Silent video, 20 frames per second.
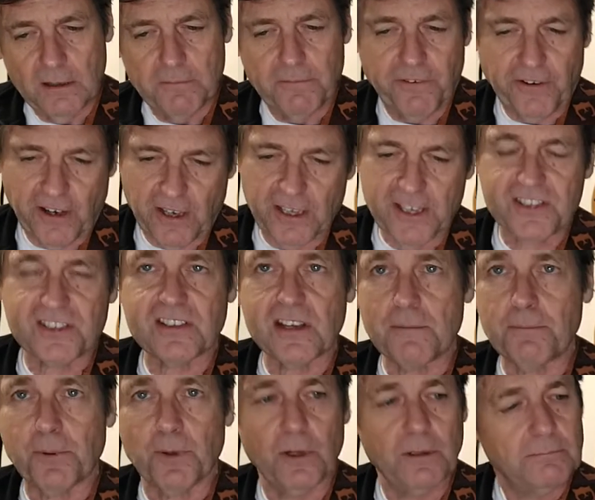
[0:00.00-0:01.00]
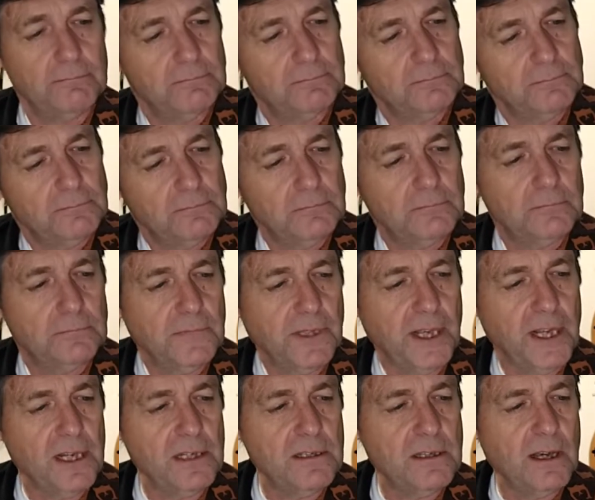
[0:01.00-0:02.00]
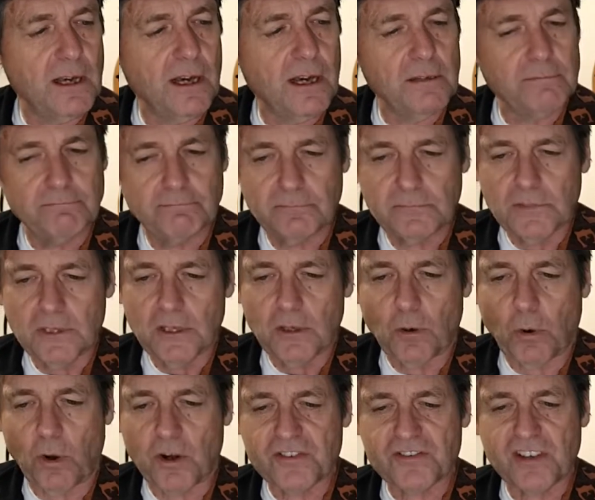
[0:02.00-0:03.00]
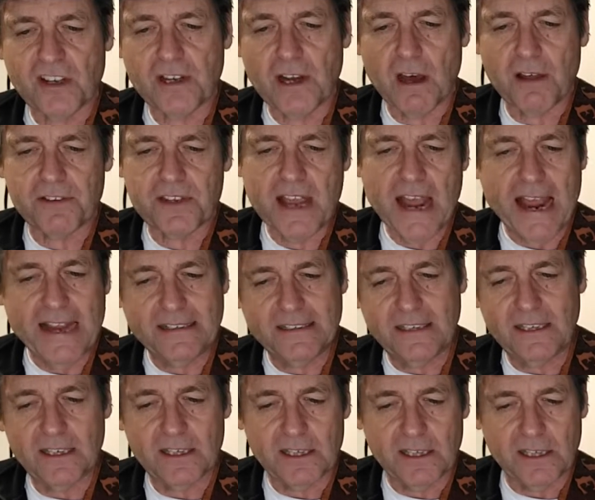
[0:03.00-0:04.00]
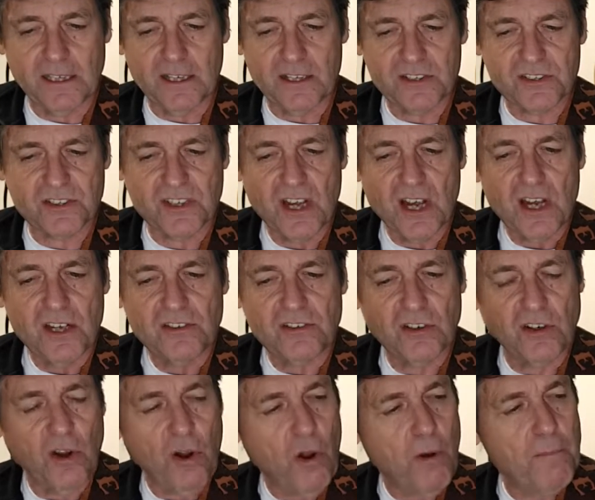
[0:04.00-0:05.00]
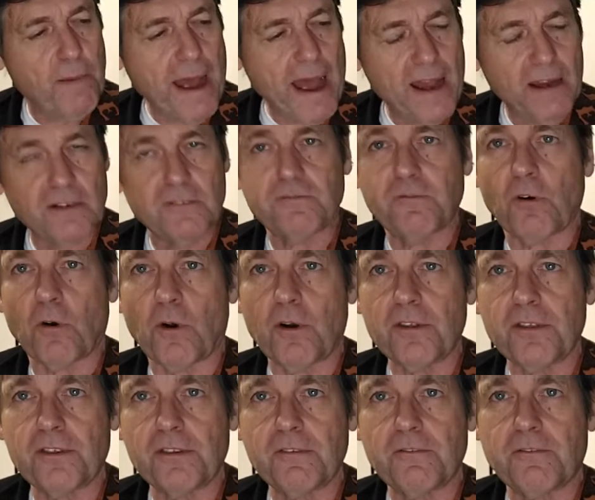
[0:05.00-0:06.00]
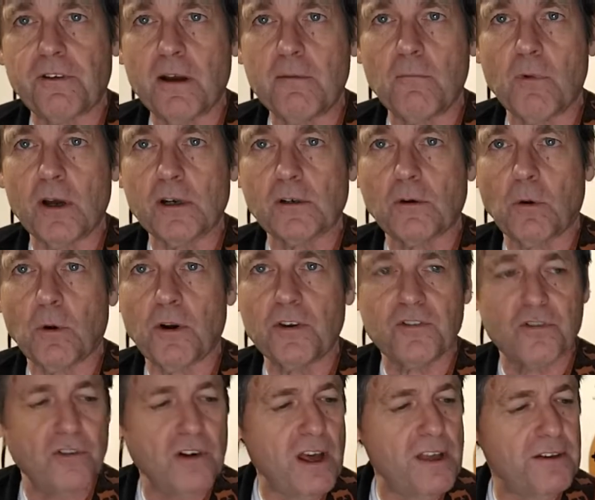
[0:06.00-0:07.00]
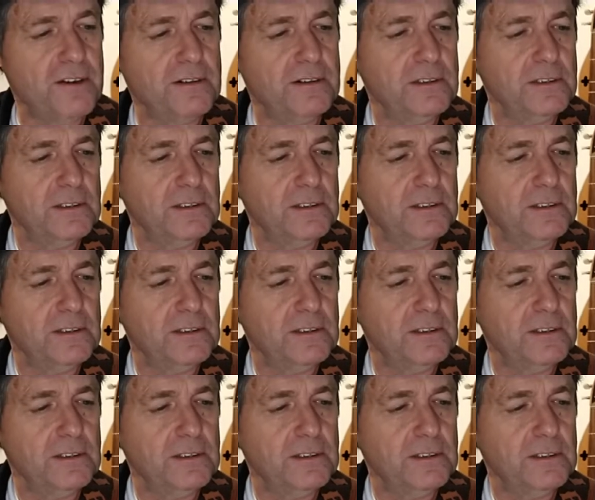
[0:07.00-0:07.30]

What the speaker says: Fairly simple. And of course, then now the idea is to go back and forth from one chord to another.